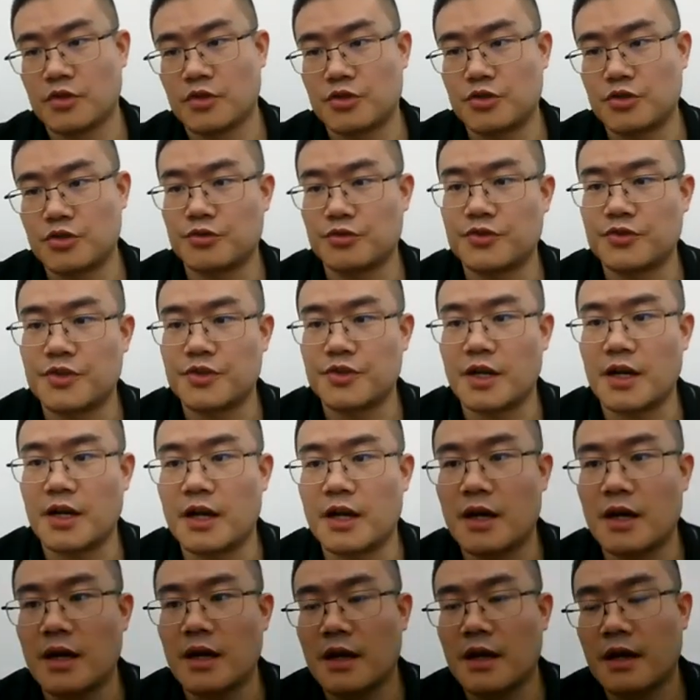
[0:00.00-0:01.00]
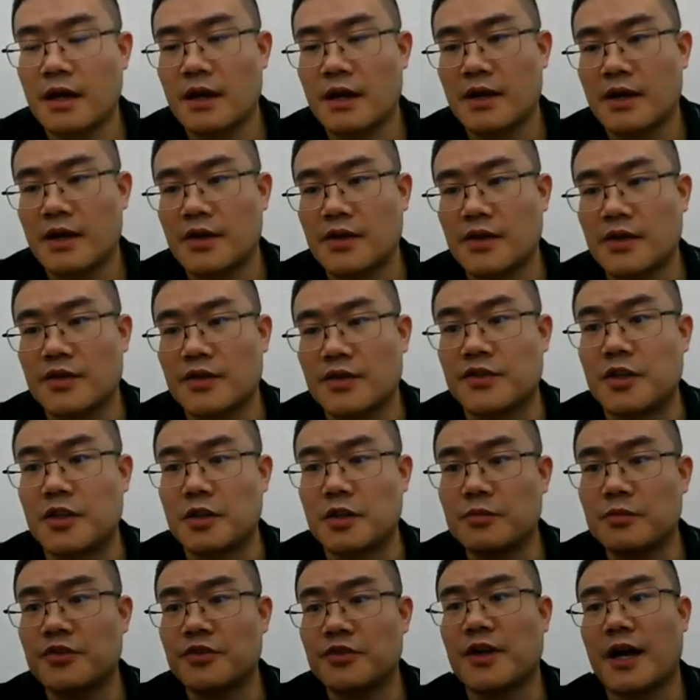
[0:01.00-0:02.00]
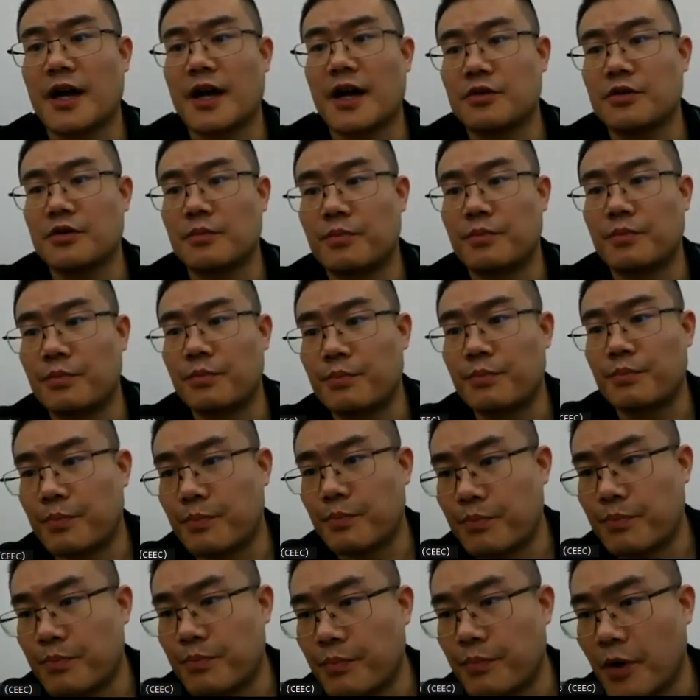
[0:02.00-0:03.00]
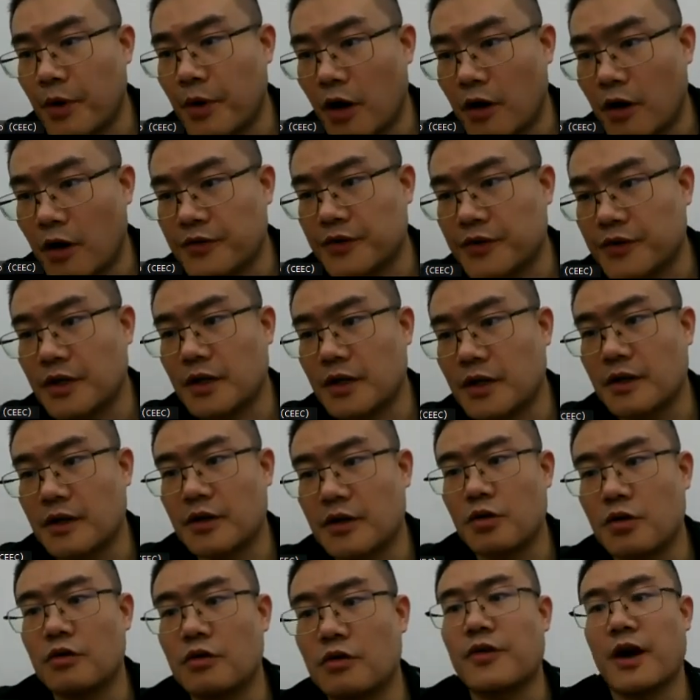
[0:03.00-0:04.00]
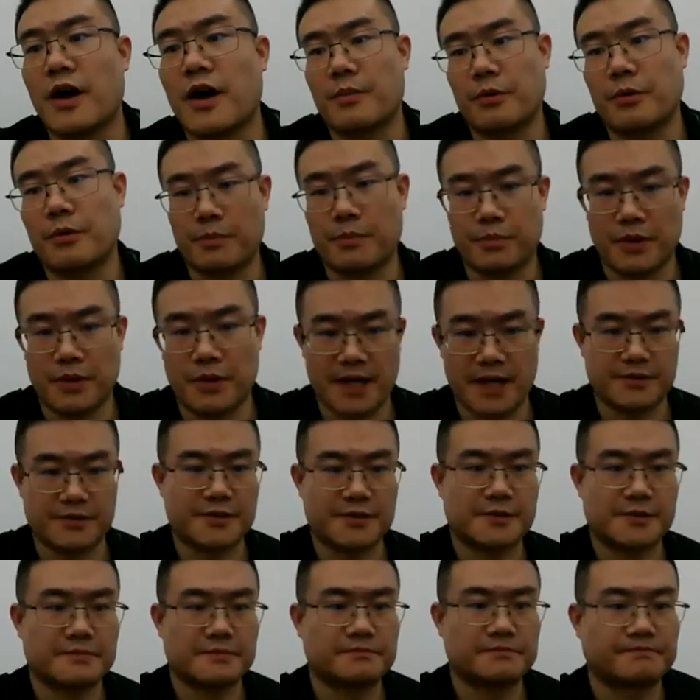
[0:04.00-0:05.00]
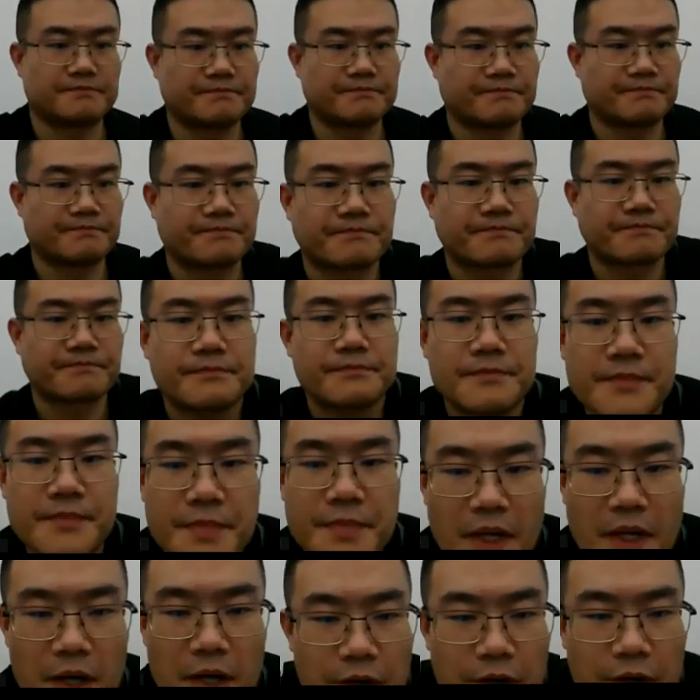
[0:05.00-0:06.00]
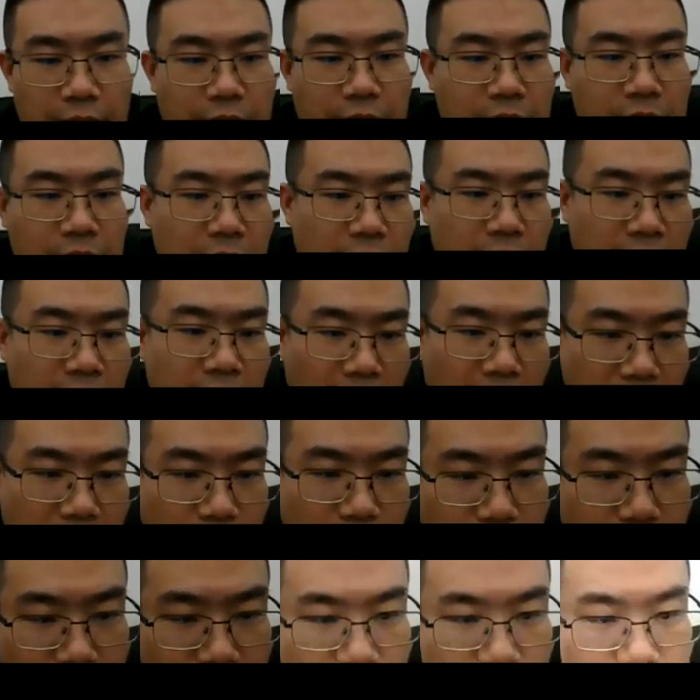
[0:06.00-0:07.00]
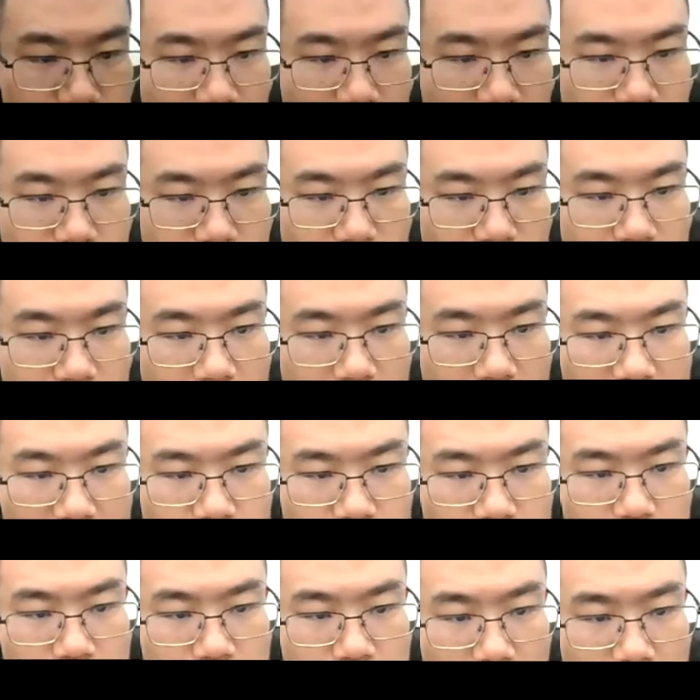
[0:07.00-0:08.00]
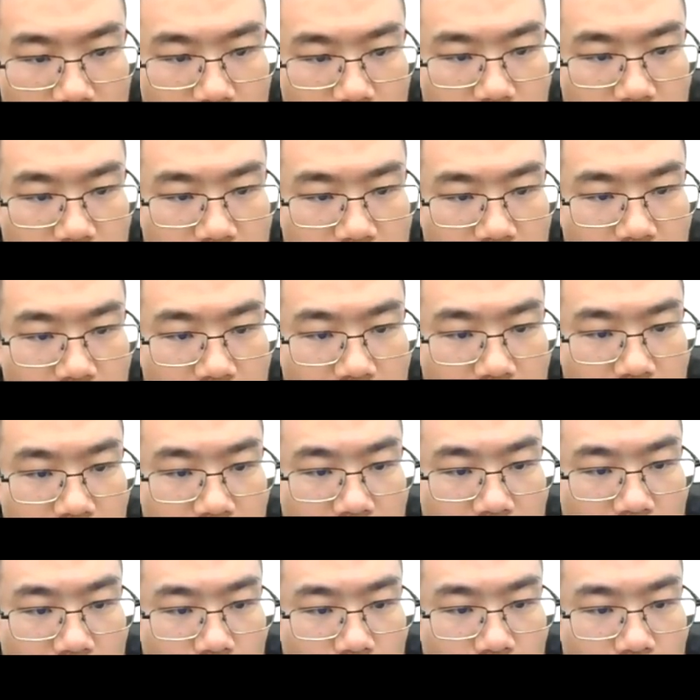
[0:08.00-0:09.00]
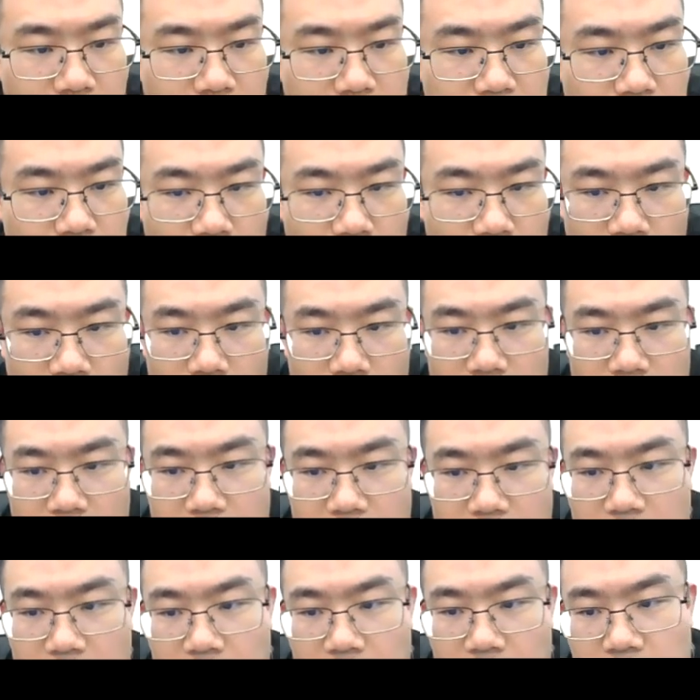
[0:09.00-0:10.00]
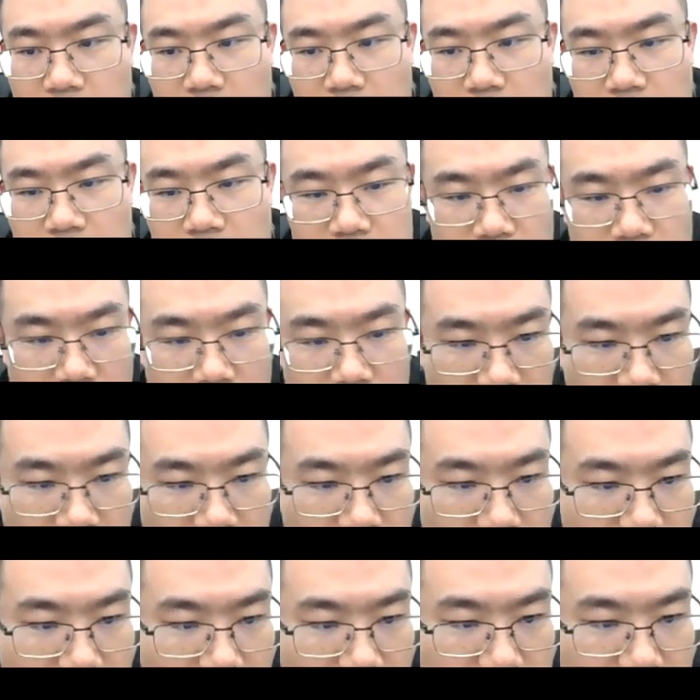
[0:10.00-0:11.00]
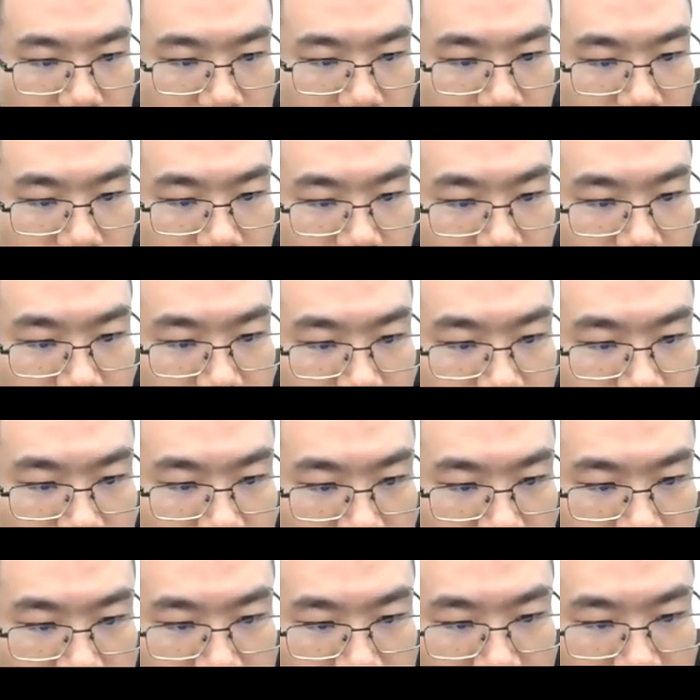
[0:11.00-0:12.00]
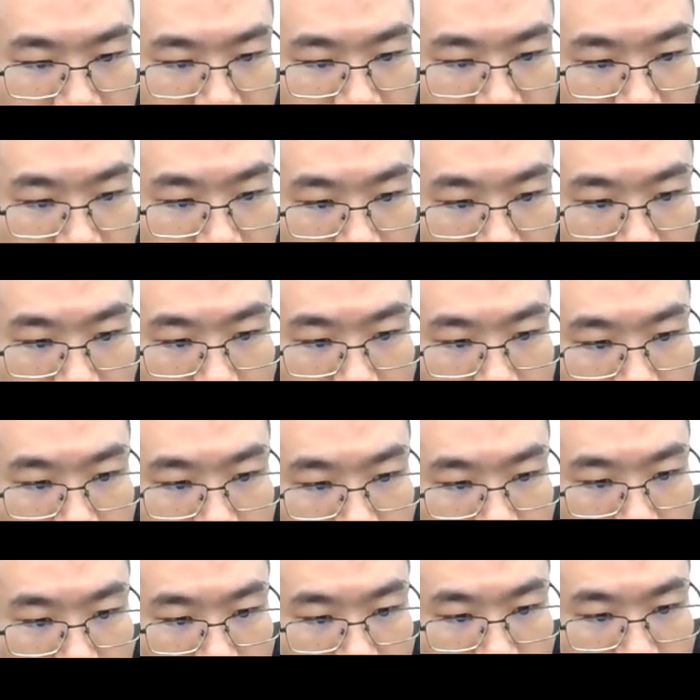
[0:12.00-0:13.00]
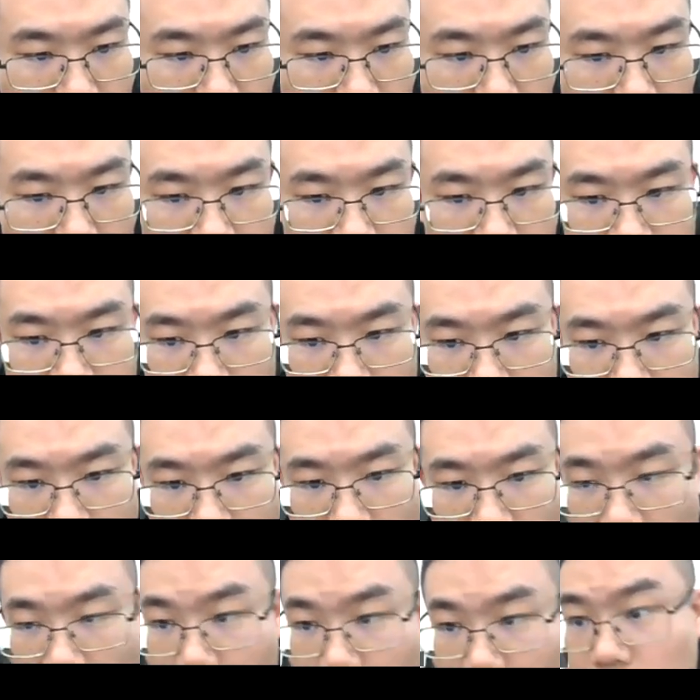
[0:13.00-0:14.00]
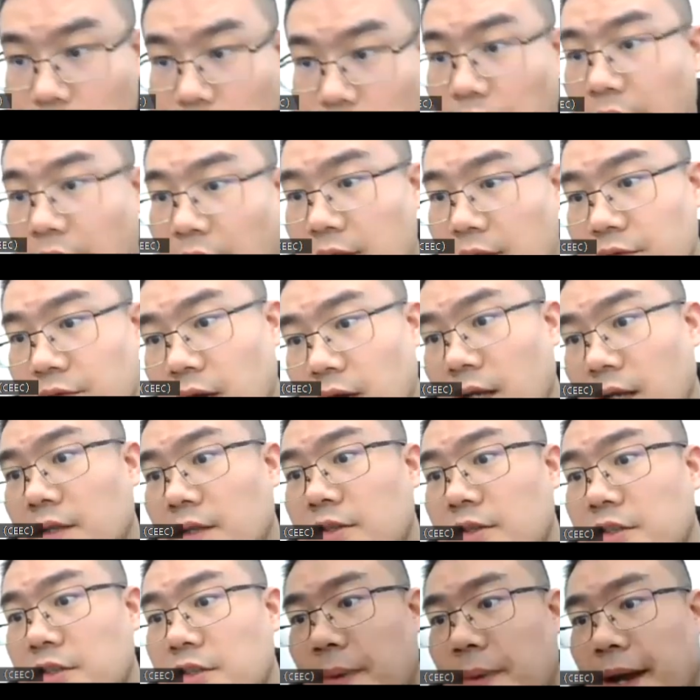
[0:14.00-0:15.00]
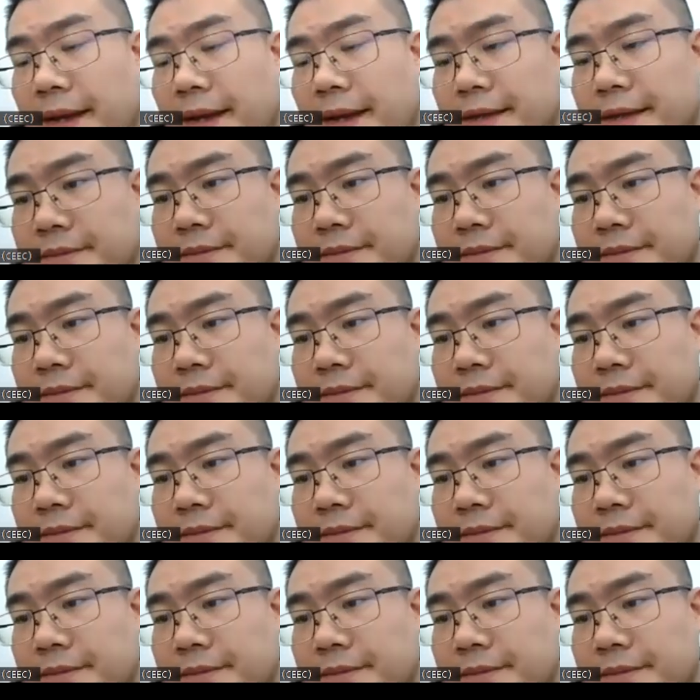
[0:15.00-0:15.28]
to the steam cycle of the coal-fired power plant. Okay, and then we go to also the hydropower, wind power, and any other. Solar thermal also have a turbine.